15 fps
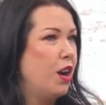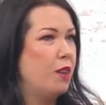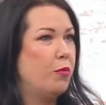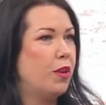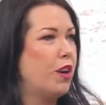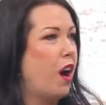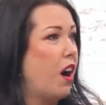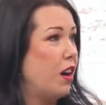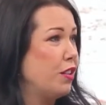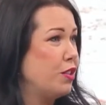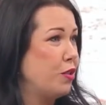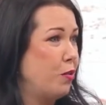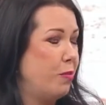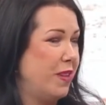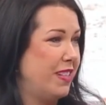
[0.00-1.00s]
We're all
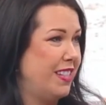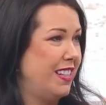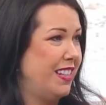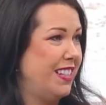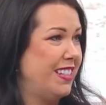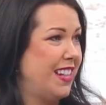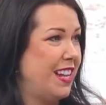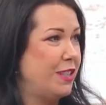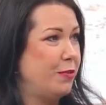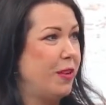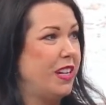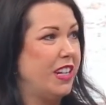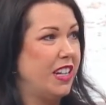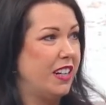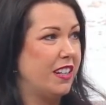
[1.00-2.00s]
so busy these days.
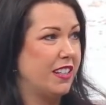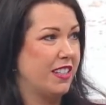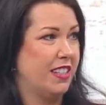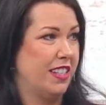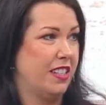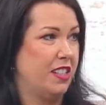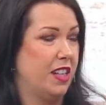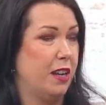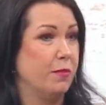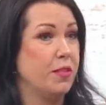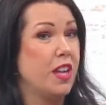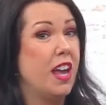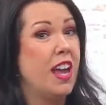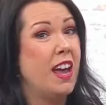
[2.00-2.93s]
We need good systems.